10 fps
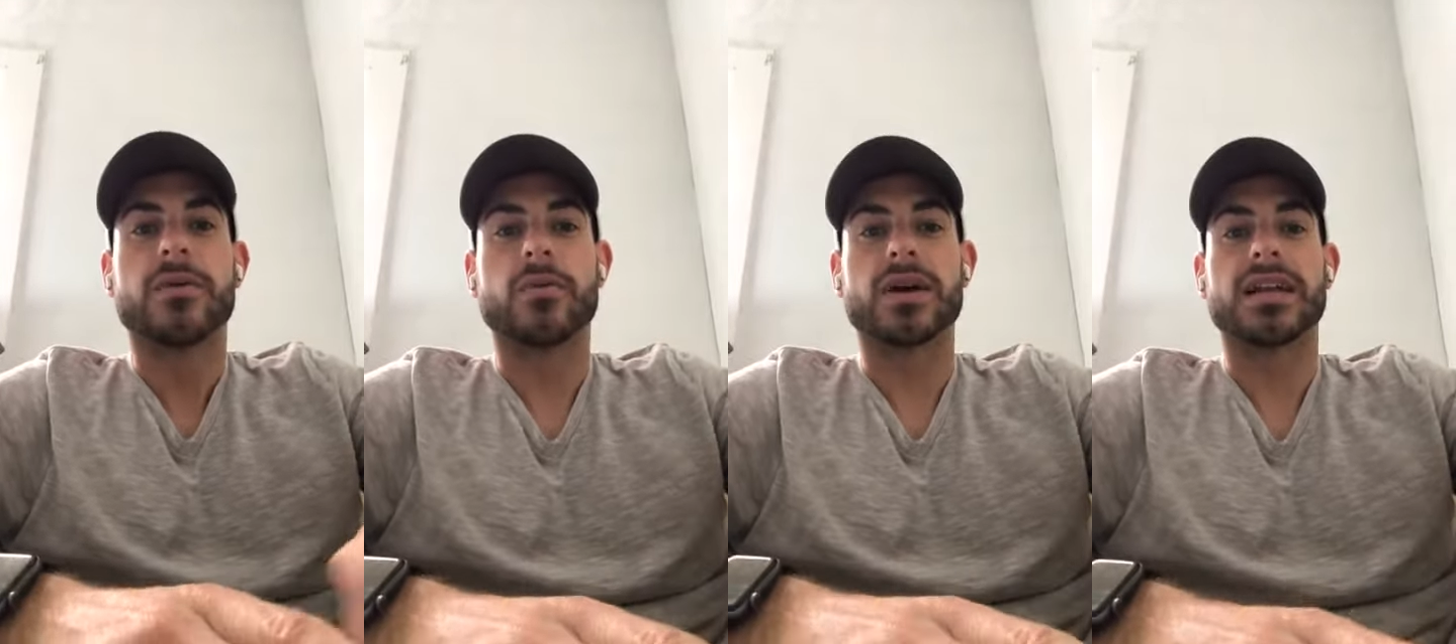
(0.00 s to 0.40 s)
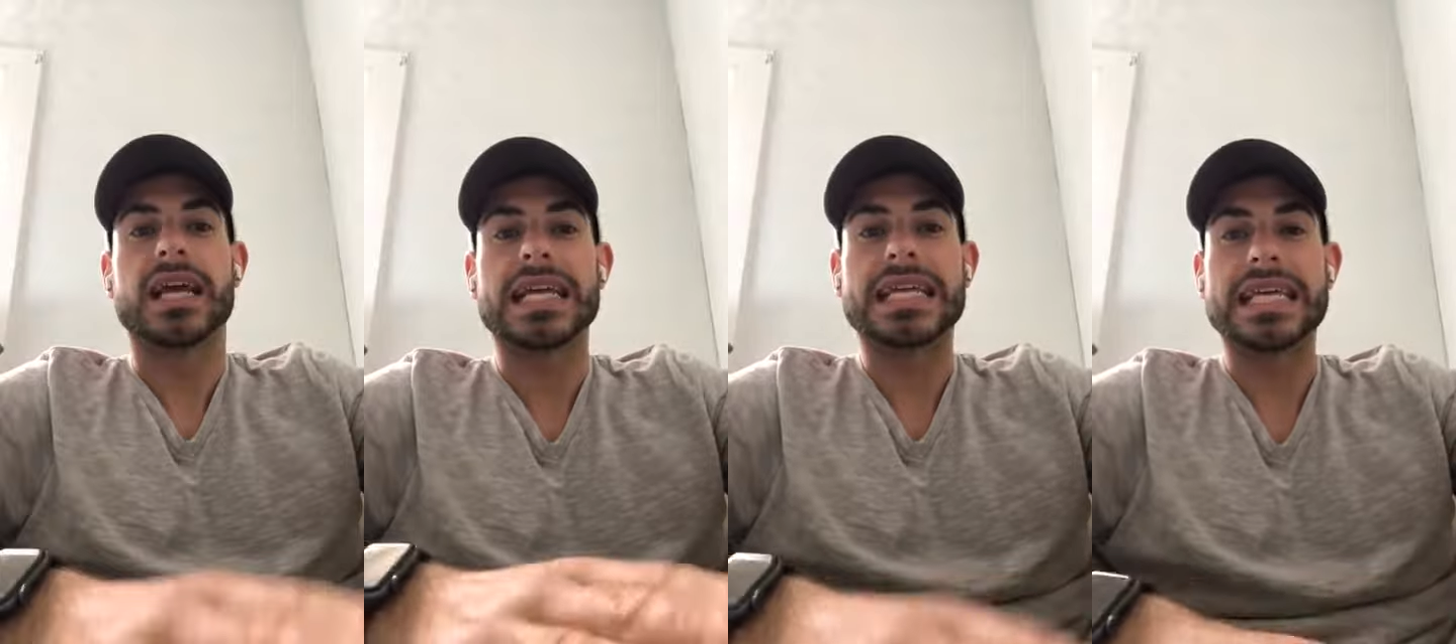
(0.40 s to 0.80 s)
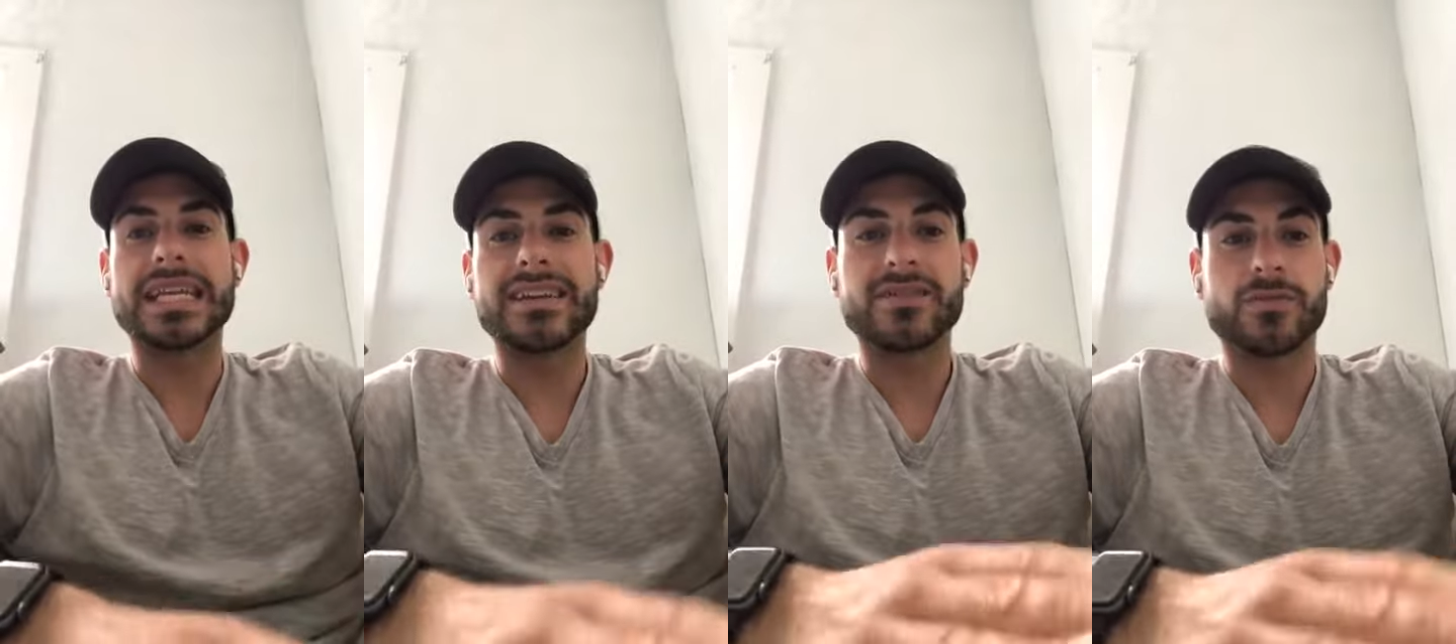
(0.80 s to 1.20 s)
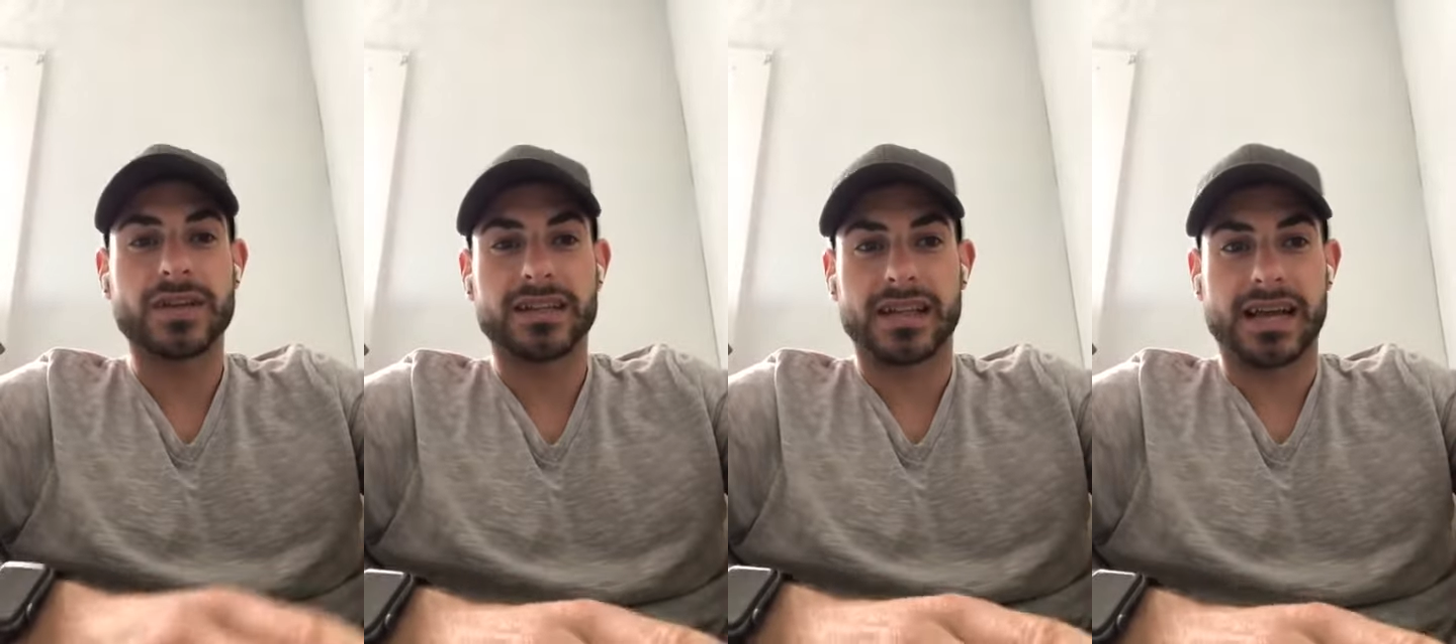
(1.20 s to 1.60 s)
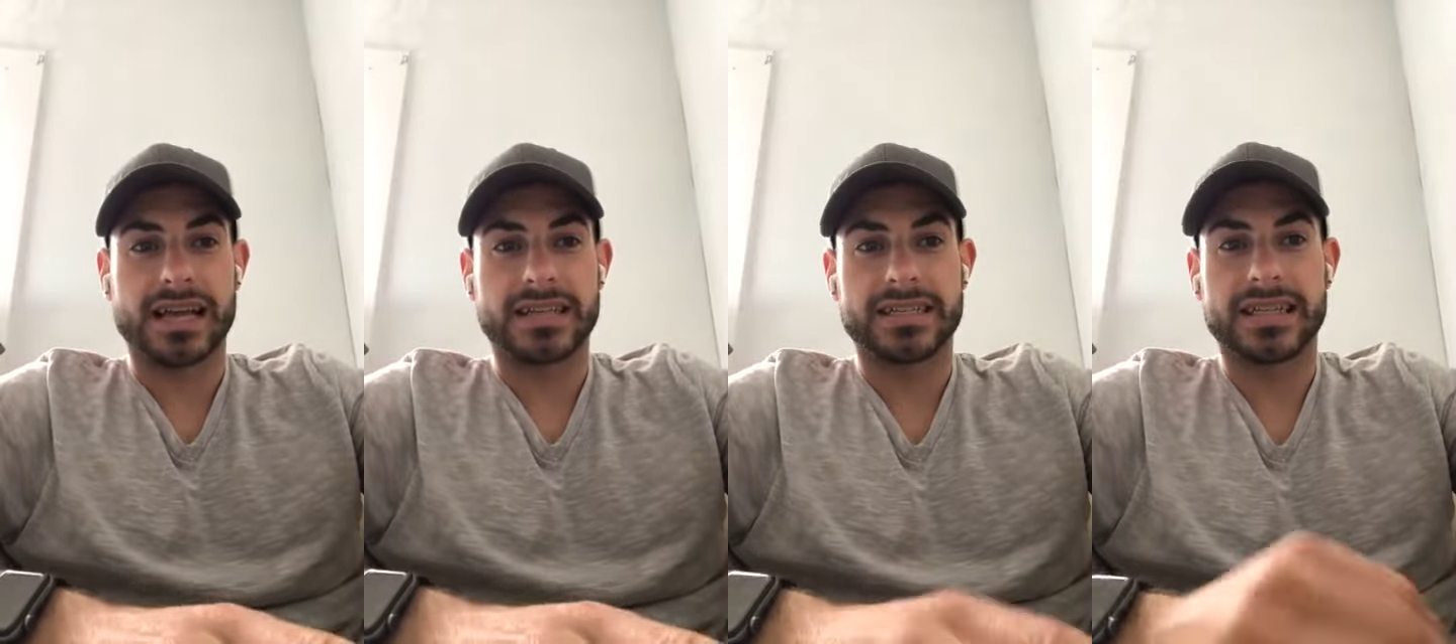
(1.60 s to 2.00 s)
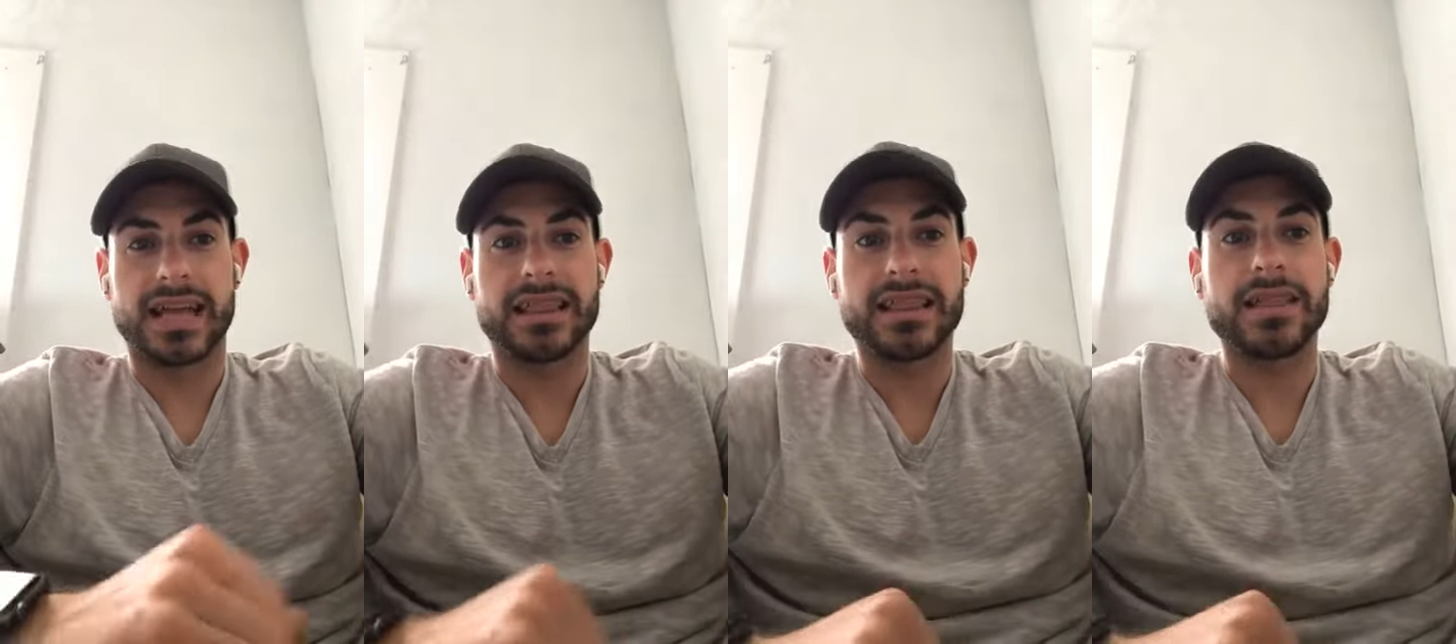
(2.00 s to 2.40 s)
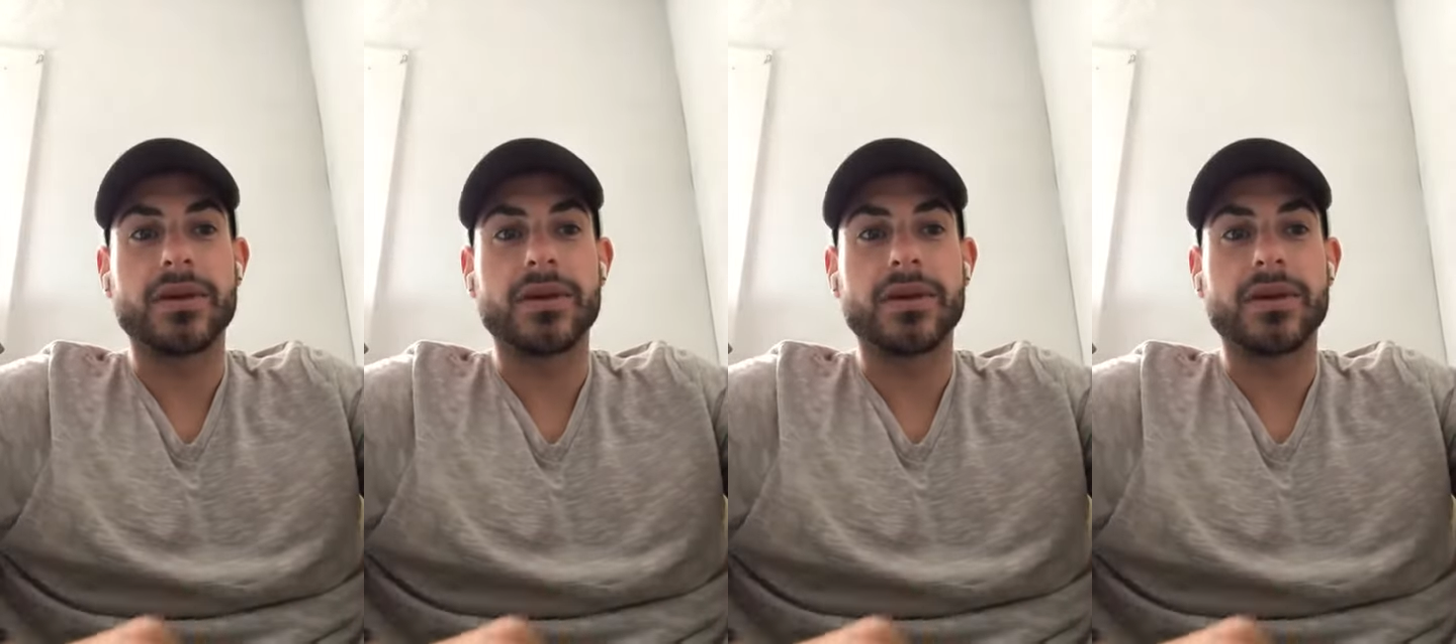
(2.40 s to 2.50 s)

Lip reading: When Gideon realized that